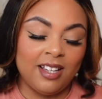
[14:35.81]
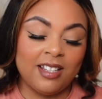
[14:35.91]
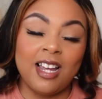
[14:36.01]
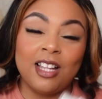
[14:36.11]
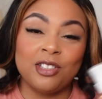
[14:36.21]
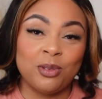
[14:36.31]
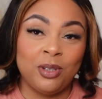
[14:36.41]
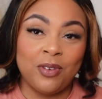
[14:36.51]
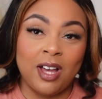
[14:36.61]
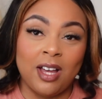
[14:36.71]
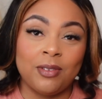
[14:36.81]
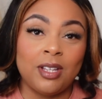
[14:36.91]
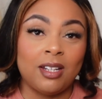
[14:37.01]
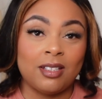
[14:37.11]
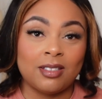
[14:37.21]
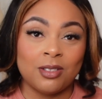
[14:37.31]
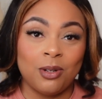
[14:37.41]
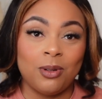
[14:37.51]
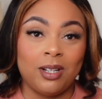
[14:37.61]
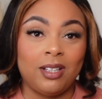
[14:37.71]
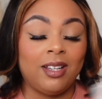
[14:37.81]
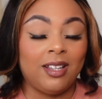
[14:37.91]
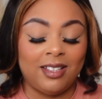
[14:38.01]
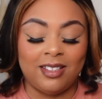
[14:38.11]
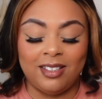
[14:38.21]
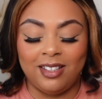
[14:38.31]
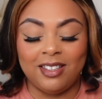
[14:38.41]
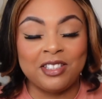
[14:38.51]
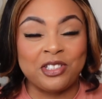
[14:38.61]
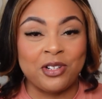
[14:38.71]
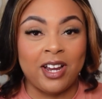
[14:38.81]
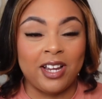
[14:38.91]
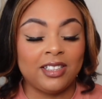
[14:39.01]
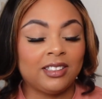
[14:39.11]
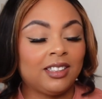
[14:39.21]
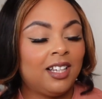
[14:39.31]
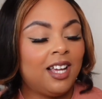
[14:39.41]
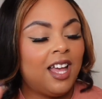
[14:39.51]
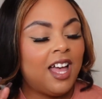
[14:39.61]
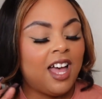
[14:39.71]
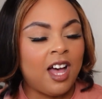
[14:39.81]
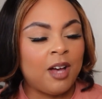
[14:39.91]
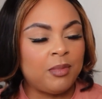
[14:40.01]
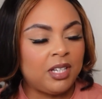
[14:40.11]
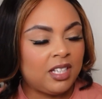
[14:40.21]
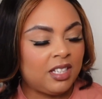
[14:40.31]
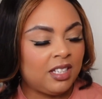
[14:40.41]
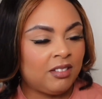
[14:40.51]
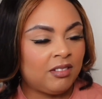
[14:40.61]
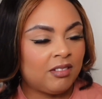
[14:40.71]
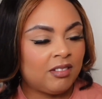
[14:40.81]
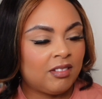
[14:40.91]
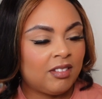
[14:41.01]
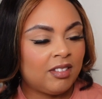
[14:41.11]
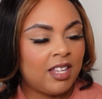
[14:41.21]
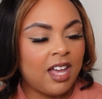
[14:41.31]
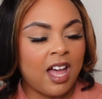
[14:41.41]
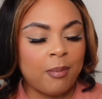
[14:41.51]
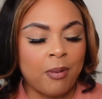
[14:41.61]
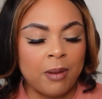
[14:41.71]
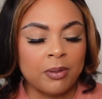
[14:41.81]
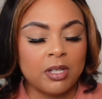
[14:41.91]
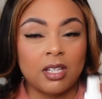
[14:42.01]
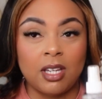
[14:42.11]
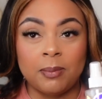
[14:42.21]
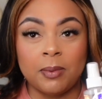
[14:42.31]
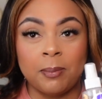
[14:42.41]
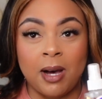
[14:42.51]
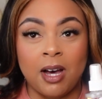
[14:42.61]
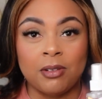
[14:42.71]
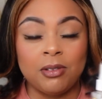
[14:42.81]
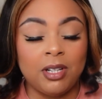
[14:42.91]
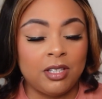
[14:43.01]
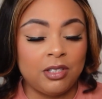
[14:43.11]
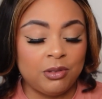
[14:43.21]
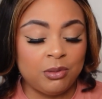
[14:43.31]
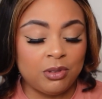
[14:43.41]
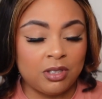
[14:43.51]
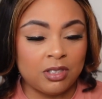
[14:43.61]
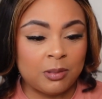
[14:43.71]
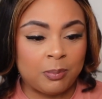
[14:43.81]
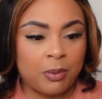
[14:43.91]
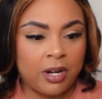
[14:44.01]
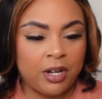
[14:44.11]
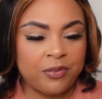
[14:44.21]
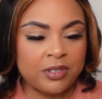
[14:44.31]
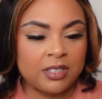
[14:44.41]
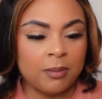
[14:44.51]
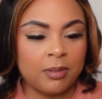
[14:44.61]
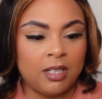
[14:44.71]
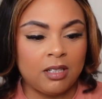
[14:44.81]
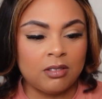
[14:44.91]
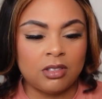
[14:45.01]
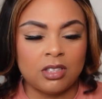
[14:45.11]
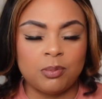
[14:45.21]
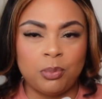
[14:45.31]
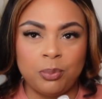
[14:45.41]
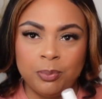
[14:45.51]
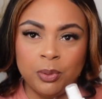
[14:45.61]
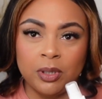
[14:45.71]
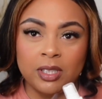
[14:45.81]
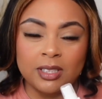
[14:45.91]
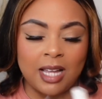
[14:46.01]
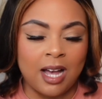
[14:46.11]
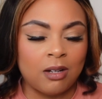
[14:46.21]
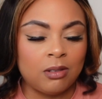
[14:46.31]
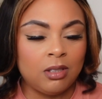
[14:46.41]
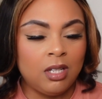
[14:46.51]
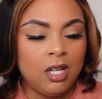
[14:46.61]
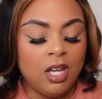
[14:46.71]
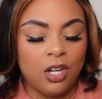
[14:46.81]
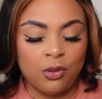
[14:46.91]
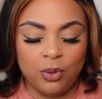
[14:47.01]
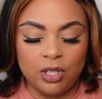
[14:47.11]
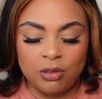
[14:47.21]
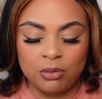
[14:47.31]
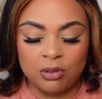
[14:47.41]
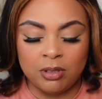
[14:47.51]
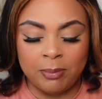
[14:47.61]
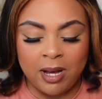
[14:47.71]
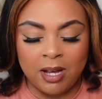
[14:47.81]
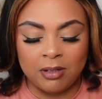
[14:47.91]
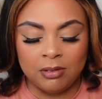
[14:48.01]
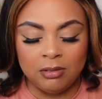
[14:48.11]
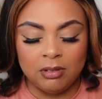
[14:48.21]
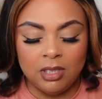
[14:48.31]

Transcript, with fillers: A dollar twenty-five that is going in the trash. I mean, I probably could keep the bottle and use the sprayer for something else. Just pour this out and reuse the bottle.